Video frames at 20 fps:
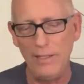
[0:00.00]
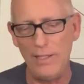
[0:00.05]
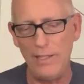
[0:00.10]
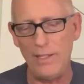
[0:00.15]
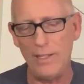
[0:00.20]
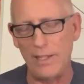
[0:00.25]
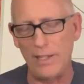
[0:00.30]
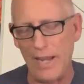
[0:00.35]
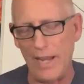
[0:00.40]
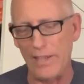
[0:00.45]

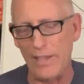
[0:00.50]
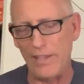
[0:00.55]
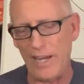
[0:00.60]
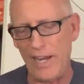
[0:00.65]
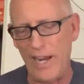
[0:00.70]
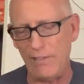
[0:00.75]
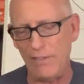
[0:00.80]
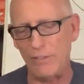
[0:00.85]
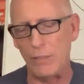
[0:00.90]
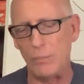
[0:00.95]
and they
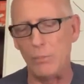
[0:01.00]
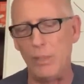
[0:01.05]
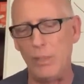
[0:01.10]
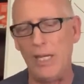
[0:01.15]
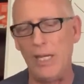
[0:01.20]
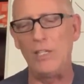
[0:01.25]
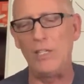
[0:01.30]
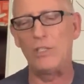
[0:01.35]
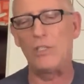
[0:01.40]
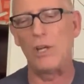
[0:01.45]
have the
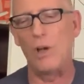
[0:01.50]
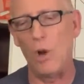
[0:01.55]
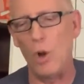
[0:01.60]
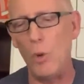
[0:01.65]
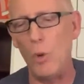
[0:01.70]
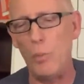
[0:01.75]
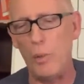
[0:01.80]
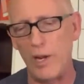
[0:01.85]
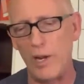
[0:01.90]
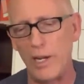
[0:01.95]
biggest
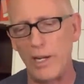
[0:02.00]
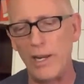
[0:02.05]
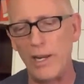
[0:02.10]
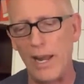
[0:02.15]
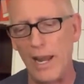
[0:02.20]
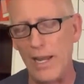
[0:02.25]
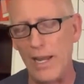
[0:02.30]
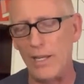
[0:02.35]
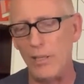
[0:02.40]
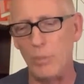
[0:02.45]
opening
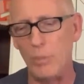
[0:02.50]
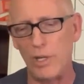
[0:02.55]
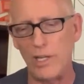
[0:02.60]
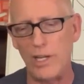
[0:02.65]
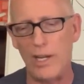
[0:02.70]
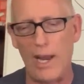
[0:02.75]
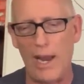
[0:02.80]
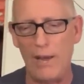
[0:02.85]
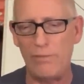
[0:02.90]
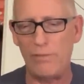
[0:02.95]

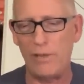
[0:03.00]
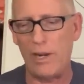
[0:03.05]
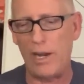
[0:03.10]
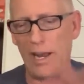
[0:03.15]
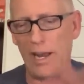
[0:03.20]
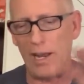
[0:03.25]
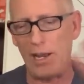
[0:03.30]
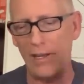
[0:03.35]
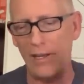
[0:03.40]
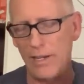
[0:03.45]
anybody ever
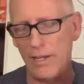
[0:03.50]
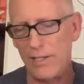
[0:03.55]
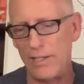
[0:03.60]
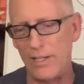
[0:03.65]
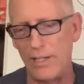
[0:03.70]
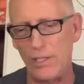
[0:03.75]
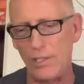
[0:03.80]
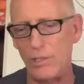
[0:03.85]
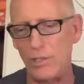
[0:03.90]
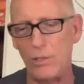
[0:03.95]
had in the
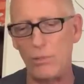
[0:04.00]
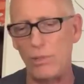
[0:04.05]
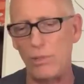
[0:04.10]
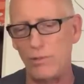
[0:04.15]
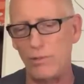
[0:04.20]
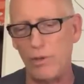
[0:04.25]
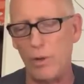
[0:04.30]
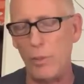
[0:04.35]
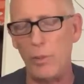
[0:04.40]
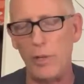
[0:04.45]
history
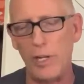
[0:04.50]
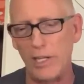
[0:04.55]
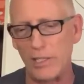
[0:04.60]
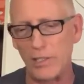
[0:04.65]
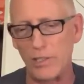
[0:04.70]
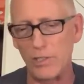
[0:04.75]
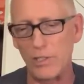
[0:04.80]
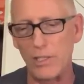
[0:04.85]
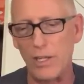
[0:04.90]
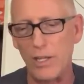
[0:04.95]
of
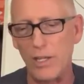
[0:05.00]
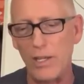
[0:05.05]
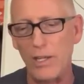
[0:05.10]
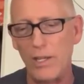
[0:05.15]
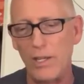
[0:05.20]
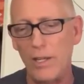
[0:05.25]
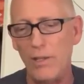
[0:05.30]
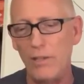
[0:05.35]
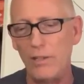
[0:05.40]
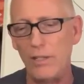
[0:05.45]
openings.
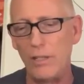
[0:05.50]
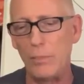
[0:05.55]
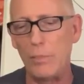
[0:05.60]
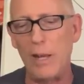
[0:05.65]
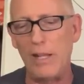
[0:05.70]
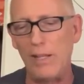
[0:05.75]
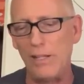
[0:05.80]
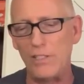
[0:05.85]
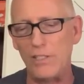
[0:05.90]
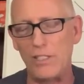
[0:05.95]
The
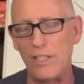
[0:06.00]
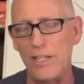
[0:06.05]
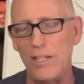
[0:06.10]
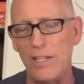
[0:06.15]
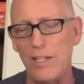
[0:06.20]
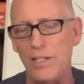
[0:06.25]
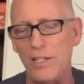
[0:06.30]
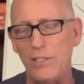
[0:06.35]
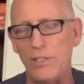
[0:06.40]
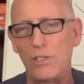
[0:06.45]

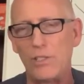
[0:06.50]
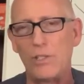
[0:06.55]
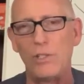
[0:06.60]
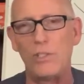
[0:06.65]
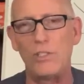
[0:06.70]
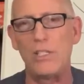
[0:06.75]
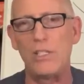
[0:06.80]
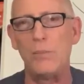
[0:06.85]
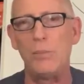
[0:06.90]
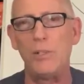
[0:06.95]
Palestinians could
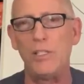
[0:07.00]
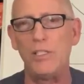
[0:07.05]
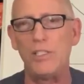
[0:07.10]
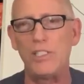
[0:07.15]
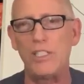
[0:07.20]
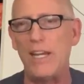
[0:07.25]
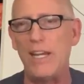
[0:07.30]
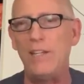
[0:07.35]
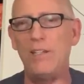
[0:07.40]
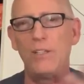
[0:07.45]
simply
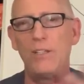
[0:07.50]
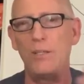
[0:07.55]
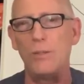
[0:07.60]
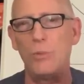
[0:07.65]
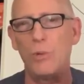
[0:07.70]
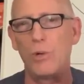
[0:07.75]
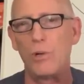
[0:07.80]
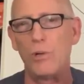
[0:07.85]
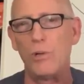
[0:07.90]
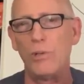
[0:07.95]
say to the
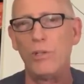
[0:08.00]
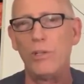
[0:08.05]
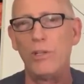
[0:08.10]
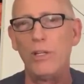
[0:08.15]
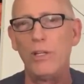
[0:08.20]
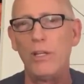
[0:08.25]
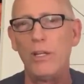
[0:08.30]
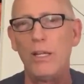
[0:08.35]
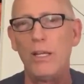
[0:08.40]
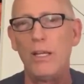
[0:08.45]
world,
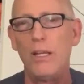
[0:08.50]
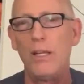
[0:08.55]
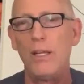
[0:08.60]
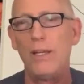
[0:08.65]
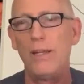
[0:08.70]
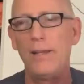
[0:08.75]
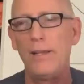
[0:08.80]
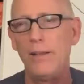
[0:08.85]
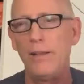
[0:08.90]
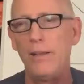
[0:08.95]

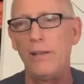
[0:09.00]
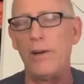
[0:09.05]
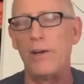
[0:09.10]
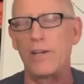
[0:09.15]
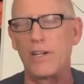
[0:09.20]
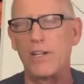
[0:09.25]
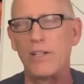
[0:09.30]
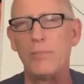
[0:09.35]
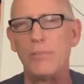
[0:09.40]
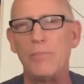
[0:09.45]
look,